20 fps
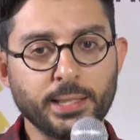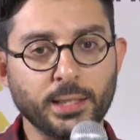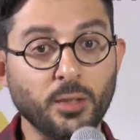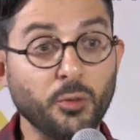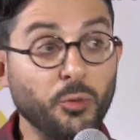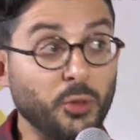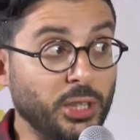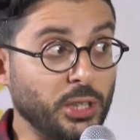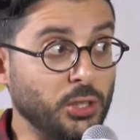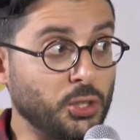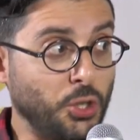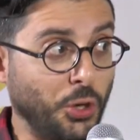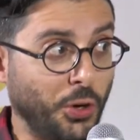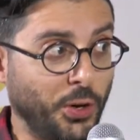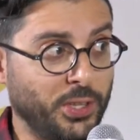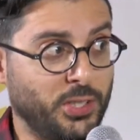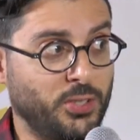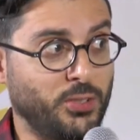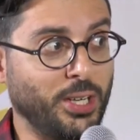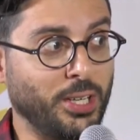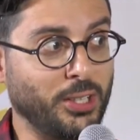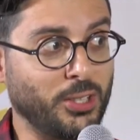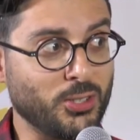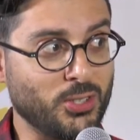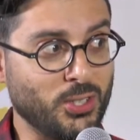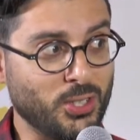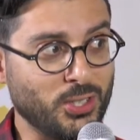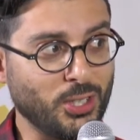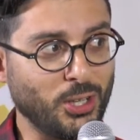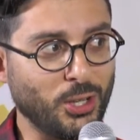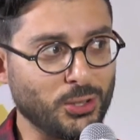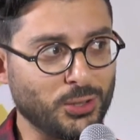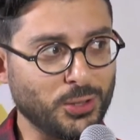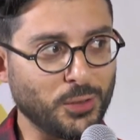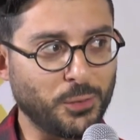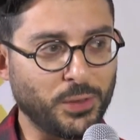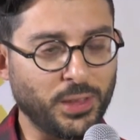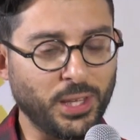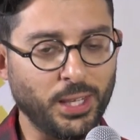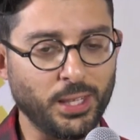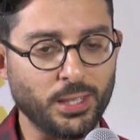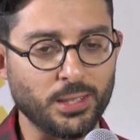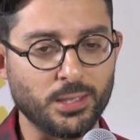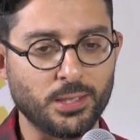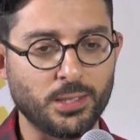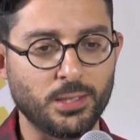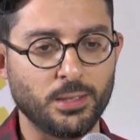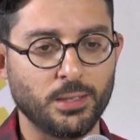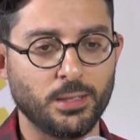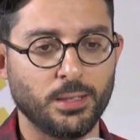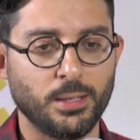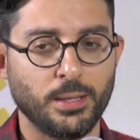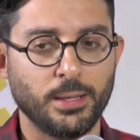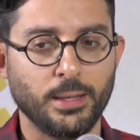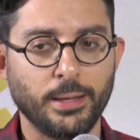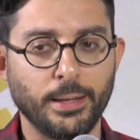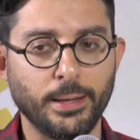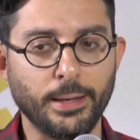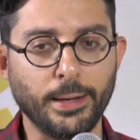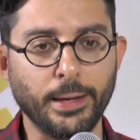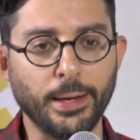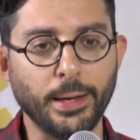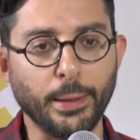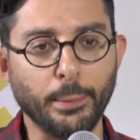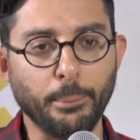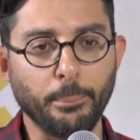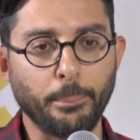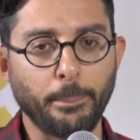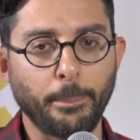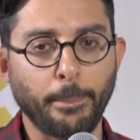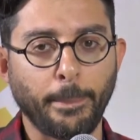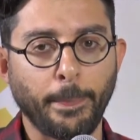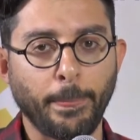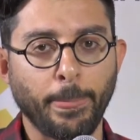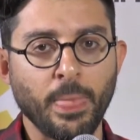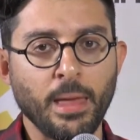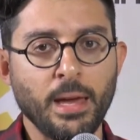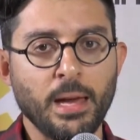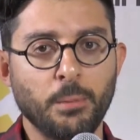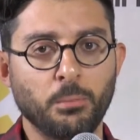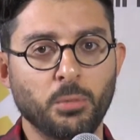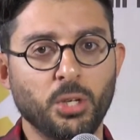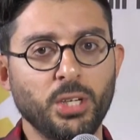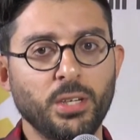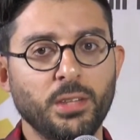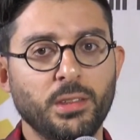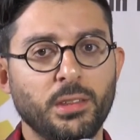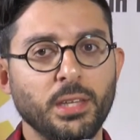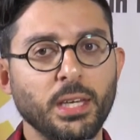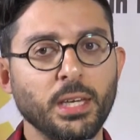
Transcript: a difficult choice, right? Because there's a lot of things. I'm gonna